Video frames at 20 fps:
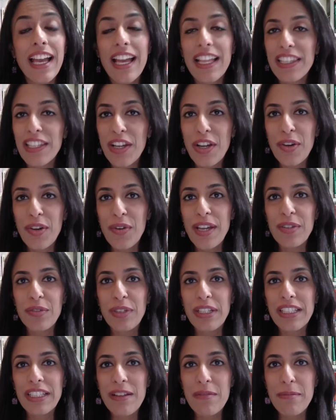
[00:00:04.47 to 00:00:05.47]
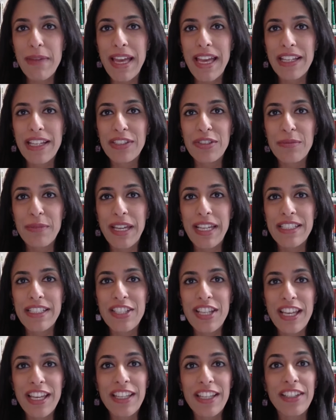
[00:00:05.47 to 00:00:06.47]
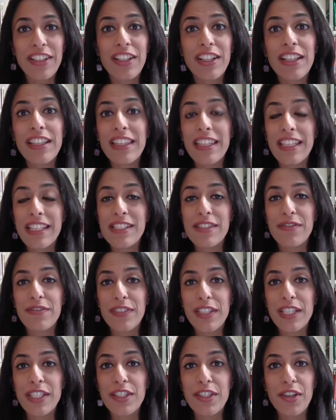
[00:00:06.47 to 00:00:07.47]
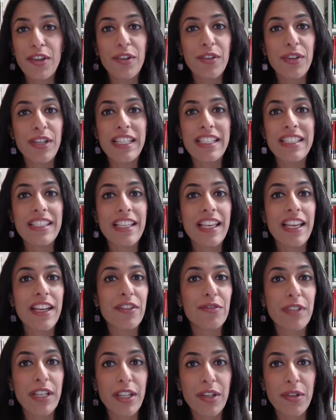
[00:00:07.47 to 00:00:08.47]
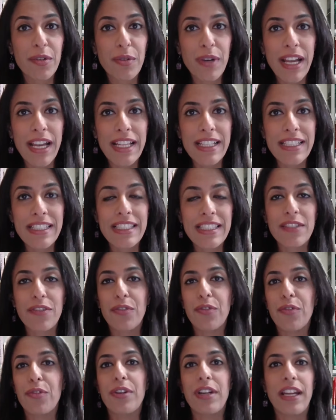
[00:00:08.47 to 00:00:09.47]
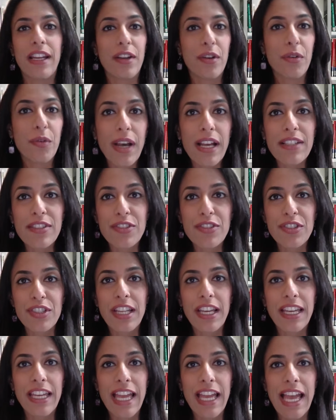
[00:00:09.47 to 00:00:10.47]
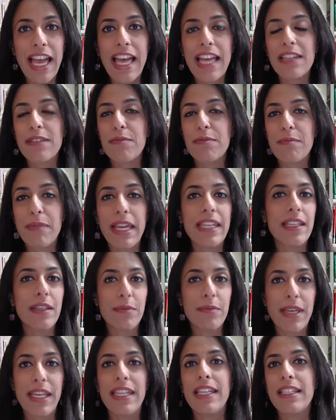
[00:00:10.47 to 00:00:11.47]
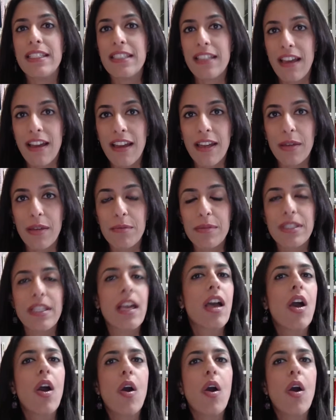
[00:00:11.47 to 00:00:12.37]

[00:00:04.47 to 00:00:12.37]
Hello and welcome back to my channel. This video is a request or a question I had many times.